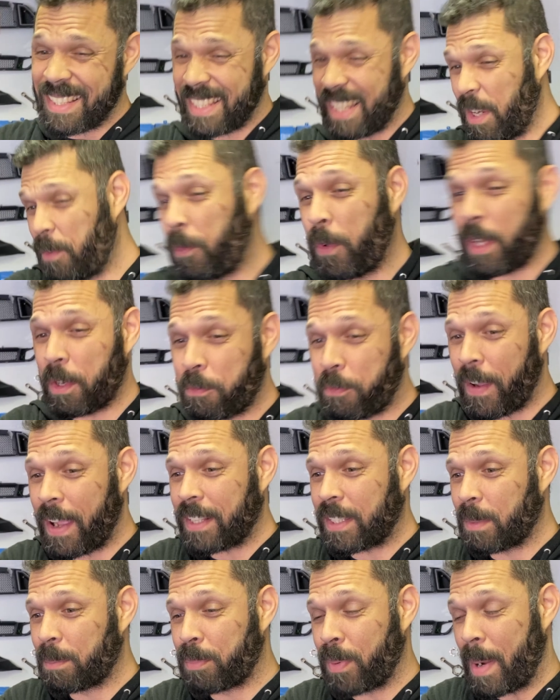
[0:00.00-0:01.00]
see if we can
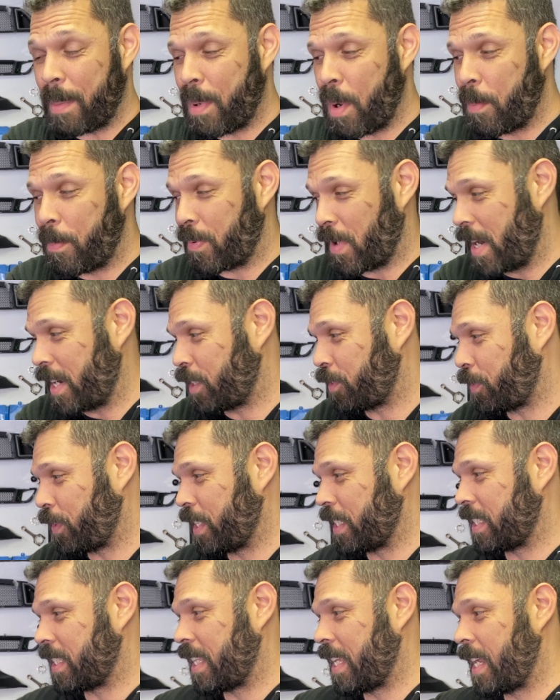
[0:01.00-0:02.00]
find some Brembo brakes for
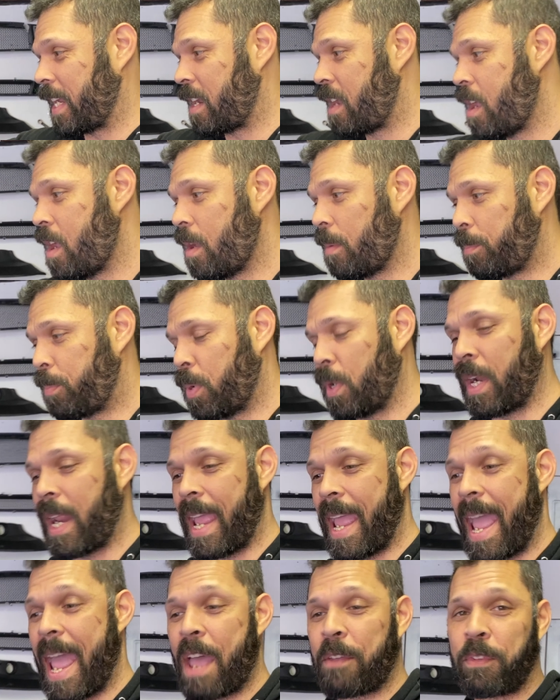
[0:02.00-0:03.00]
this thing, put
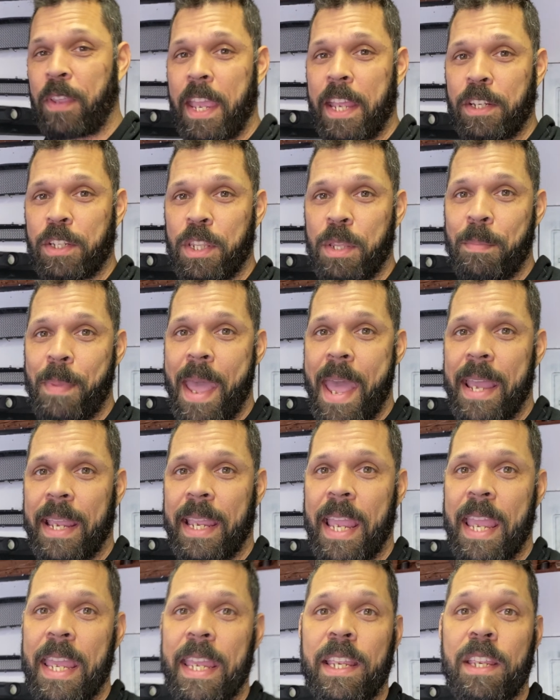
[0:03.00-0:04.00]
a half cage in the back
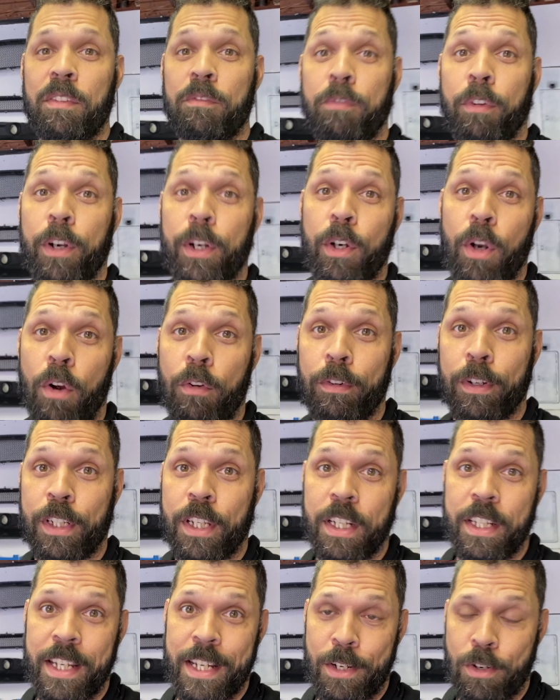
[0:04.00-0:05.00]
and convert it over
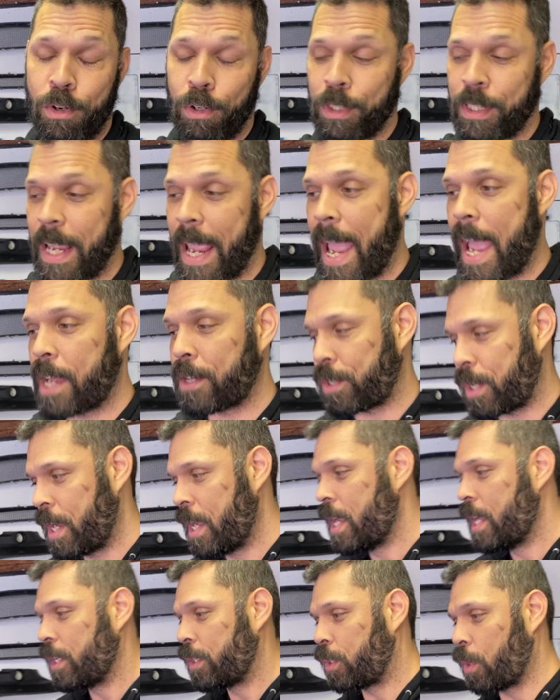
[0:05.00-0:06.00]
to digital dash.
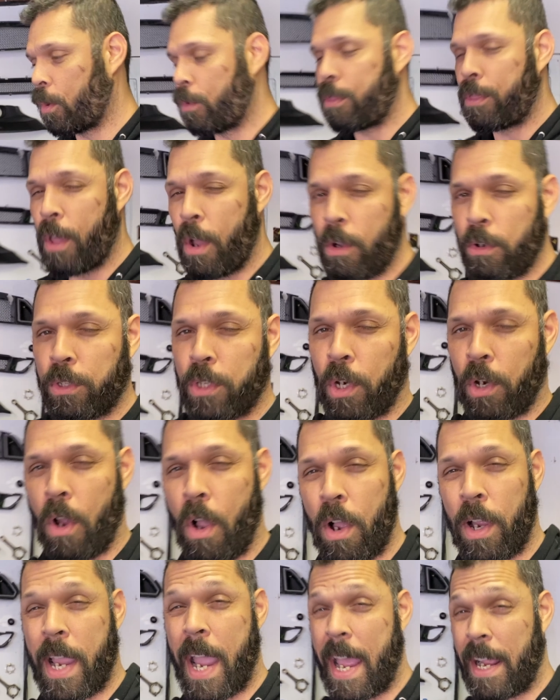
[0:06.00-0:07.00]
So those are
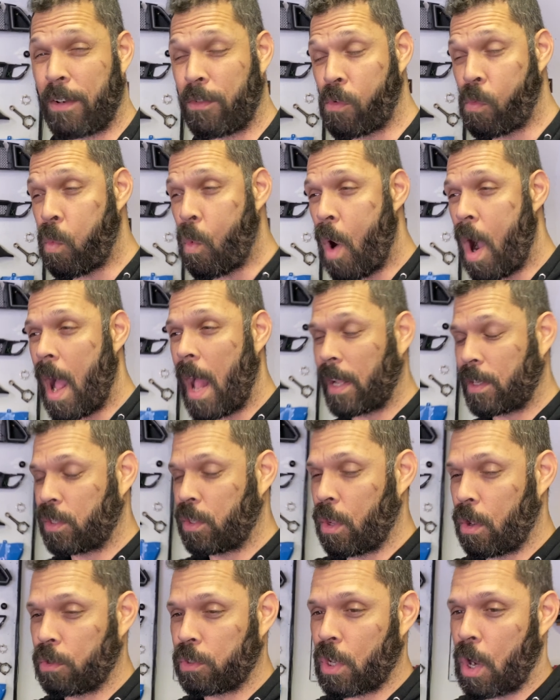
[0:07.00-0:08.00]
all kind of wants,
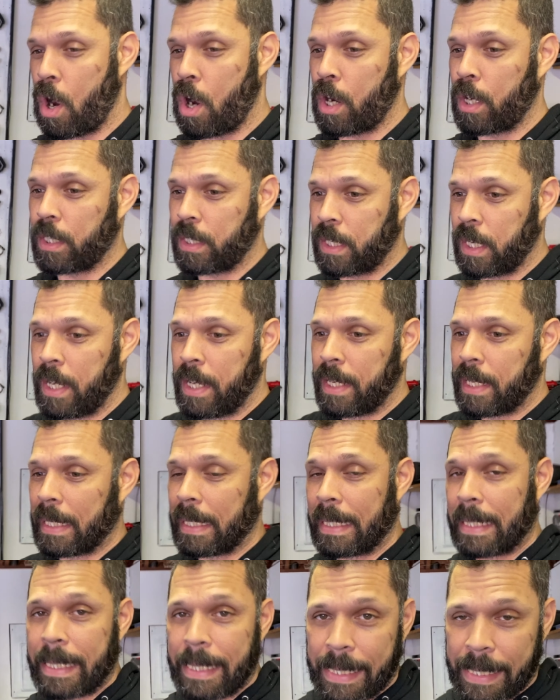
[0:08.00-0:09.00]
those aren't
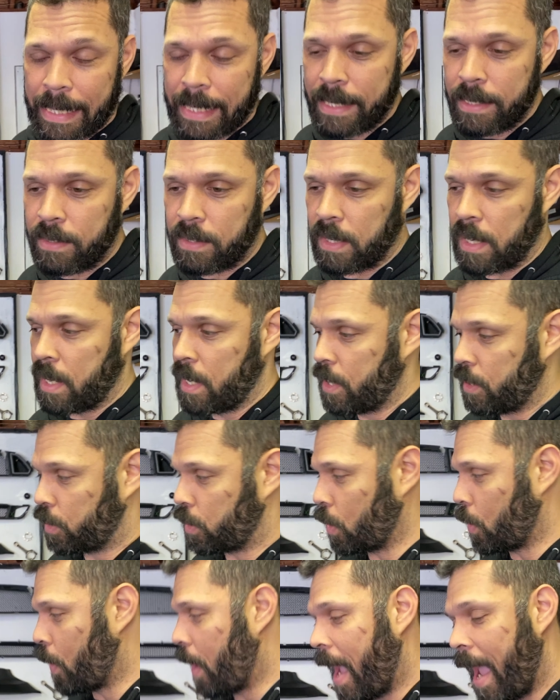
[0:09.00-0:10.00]
needs.
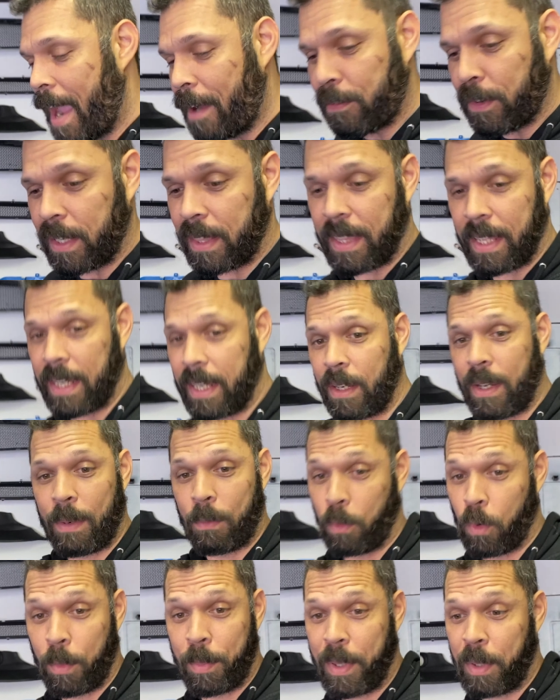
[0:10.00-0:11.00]
So everything
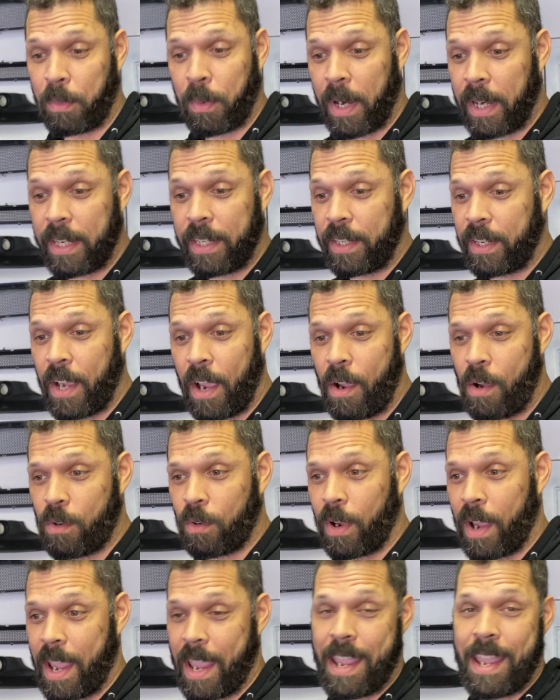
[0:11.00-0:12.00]
will be ready to
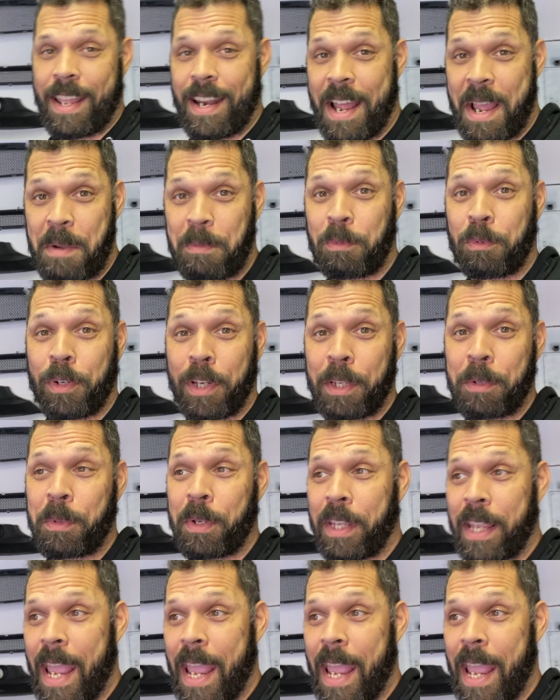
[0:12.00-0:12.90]
go and I'm really, really